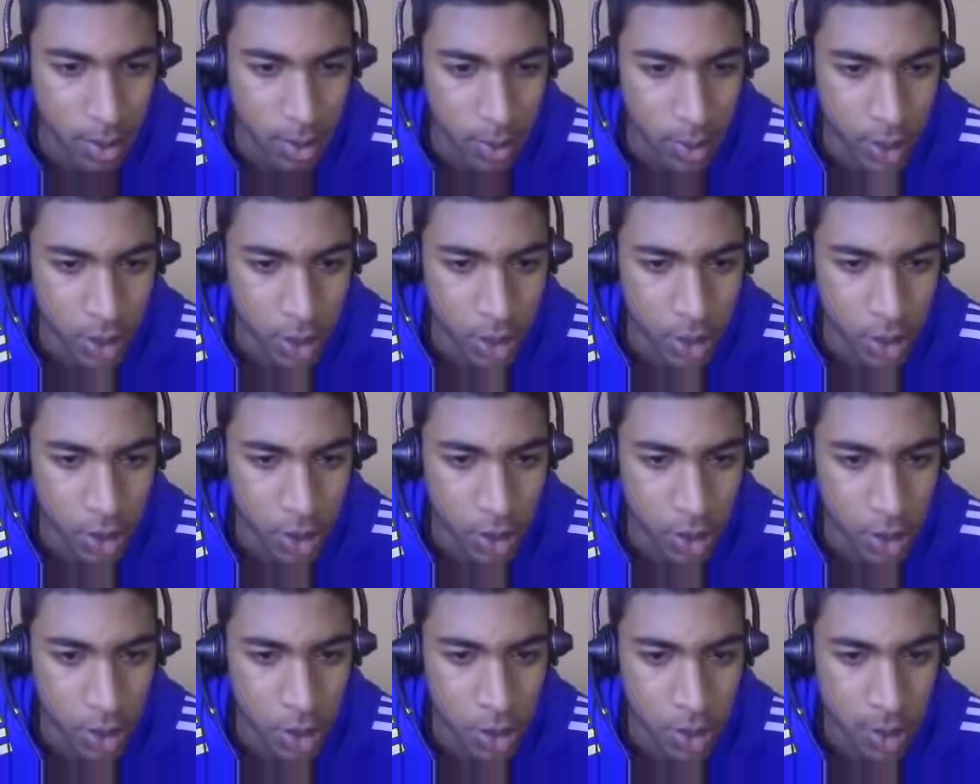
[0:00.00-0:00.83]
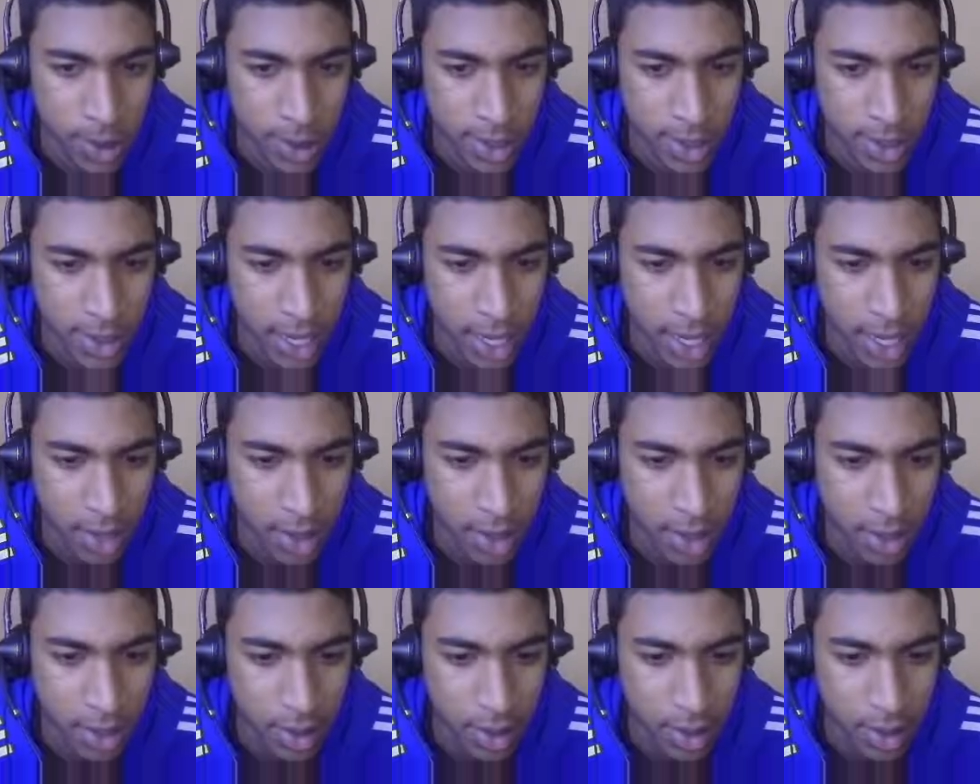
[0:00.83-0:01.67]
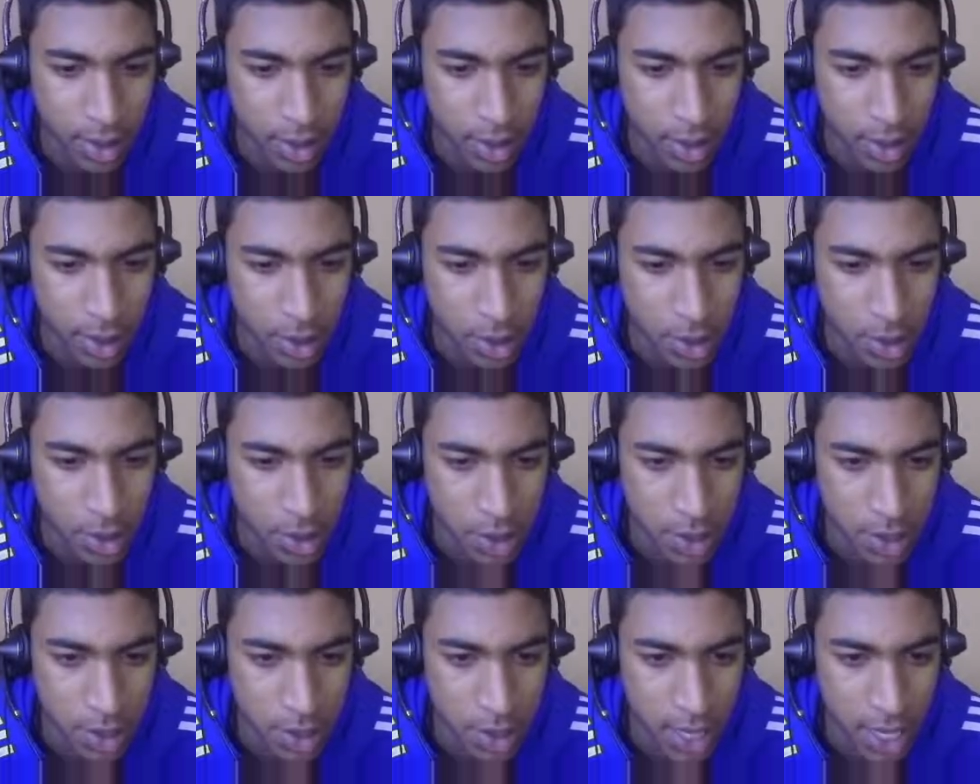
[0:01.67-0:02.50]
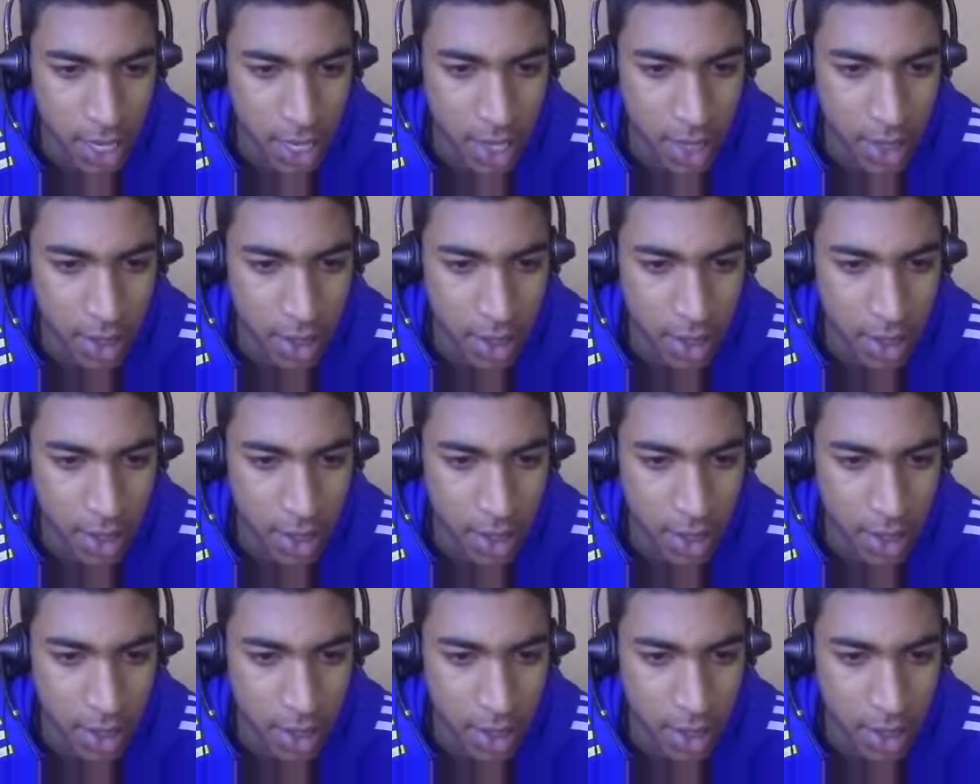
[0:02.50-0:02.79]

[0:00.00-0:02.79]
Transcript: This is an attack. This is an attack.